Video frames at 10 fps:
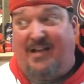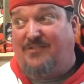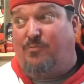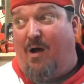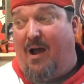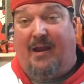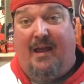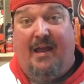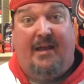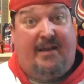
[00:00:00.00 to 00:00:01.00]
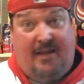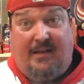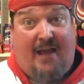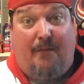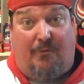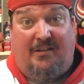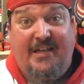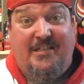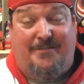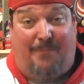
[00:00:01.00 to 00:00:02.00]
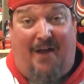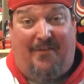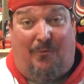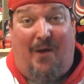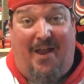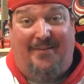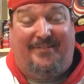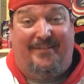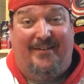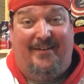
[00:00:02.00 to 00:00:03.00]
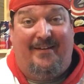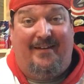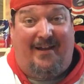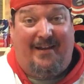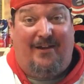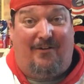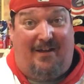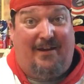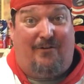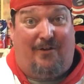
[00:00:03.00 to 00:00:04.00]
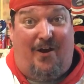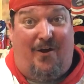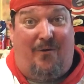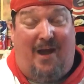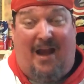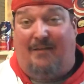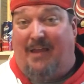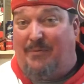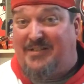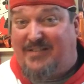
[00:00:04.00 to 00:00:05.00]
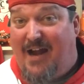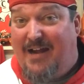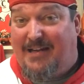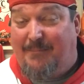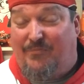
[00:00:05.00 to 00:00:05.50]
That's why he got released by the Reds a year ago, and they re-signed him.